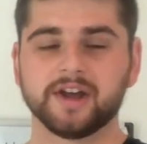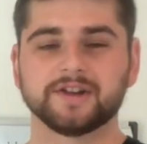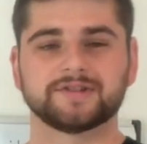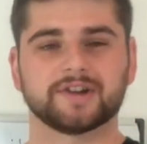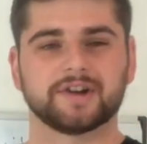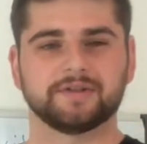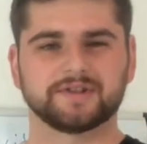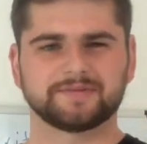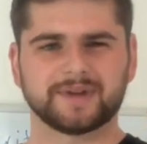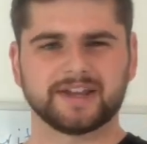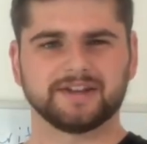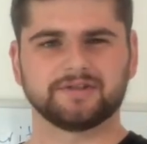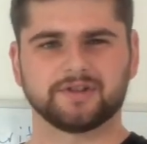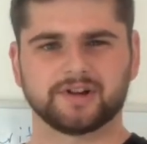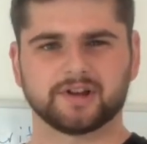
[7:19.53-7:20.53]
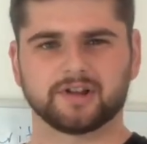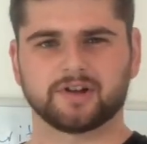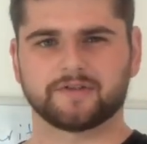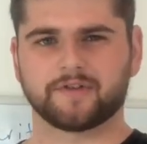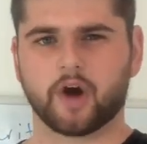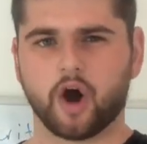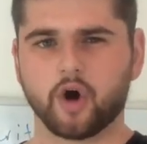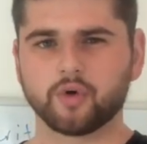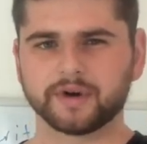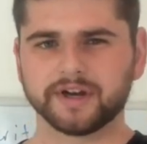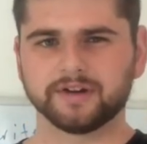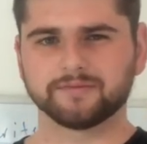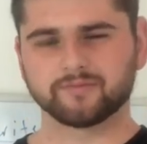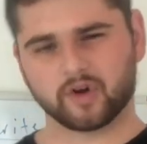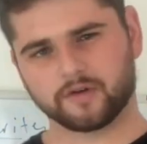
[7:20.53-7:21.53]
So he was mainly doing a lot of
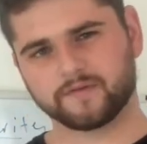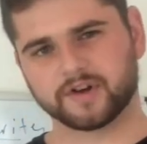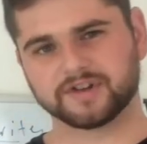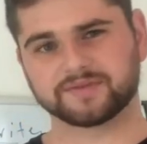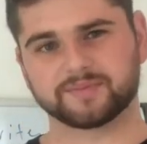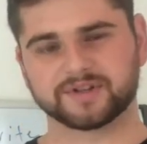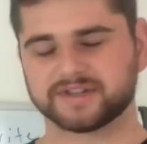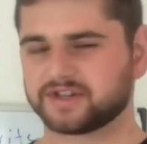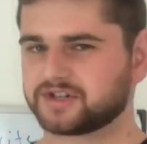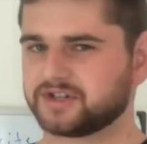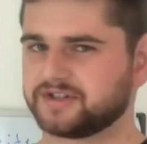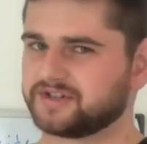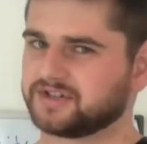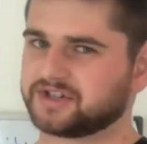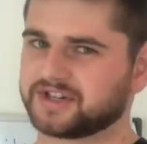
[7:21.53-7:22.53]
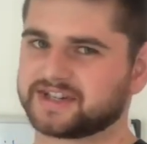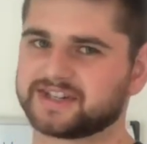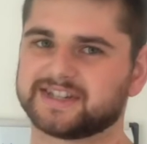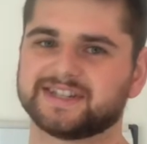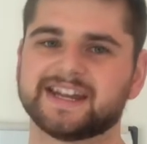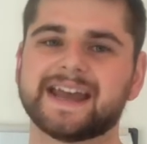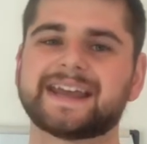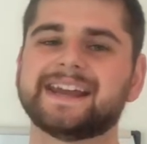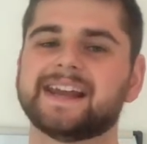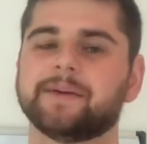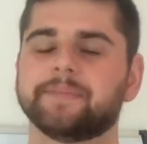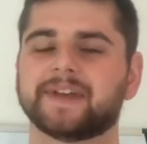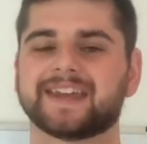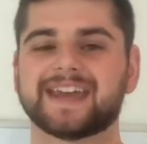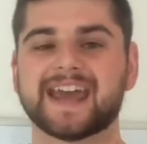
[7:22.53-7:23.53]
holding of those positions and just stacking
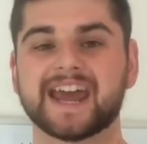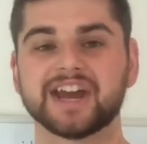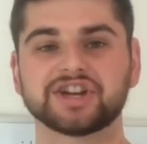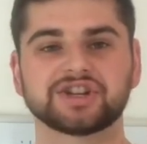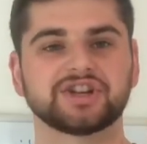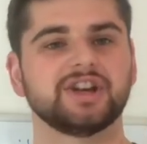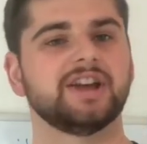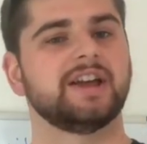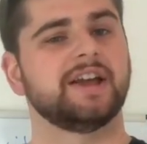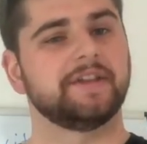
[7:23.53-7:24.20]
up the cash